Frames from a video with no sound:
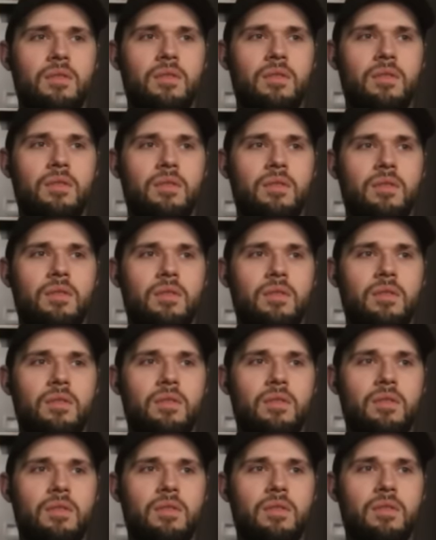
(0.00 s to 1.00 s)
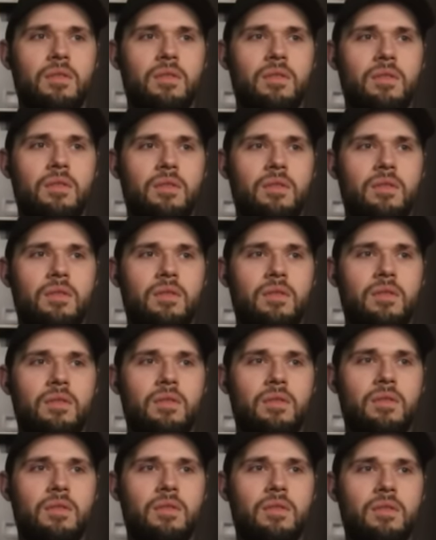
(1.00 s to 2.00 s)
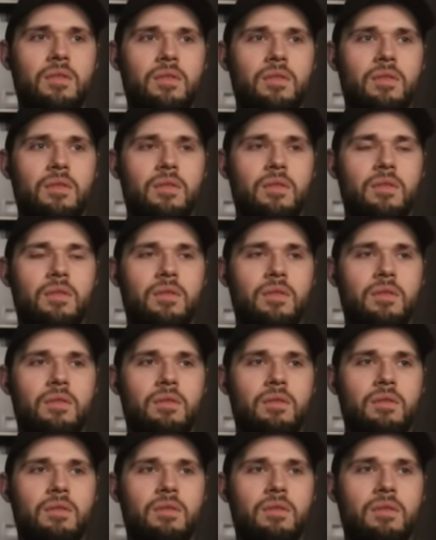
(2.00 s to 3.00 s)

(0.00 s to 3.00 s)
(silent)